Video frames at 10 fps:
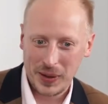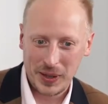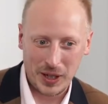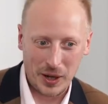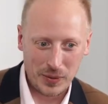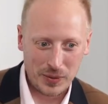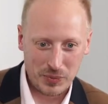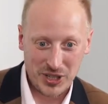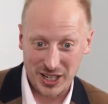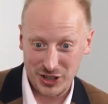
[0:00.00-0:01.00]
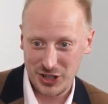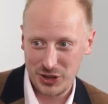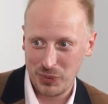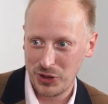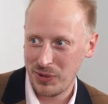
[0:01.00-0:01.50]
you know, potentially
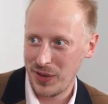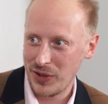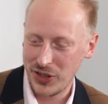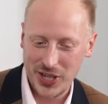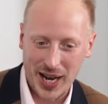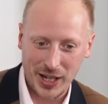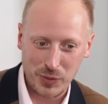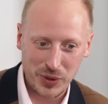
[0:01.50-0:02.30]
stop some of those attacks.